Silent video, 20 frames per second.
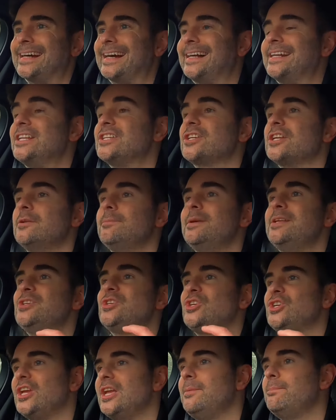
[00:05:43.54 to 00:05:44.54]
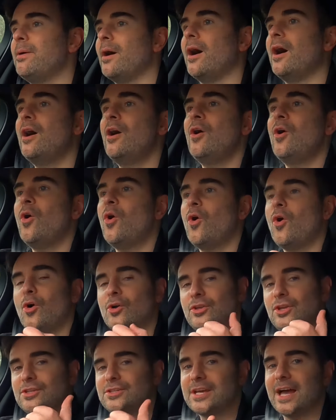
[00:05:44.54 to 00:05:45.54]
and it's going to be cheaper
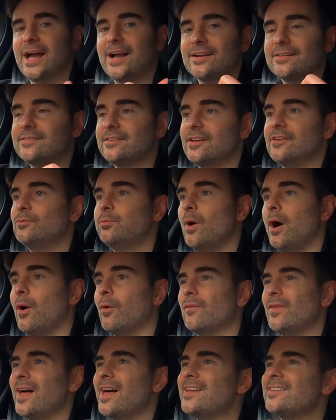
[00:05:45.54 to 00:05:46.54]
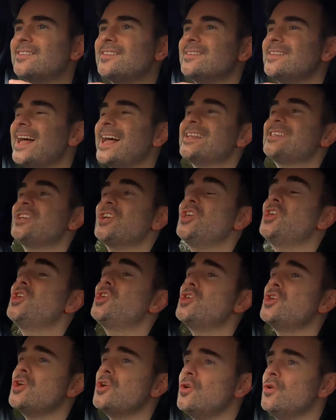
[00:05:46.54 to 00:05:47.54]
on your tax as well. That's a
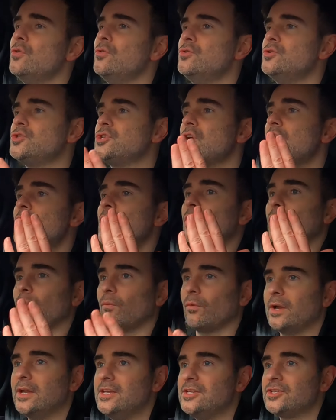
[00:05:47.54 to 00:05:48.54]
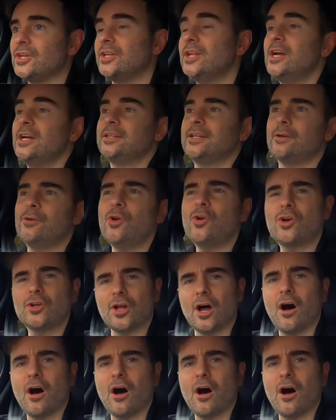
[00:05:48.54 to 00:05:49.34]
huge reason. Now, you could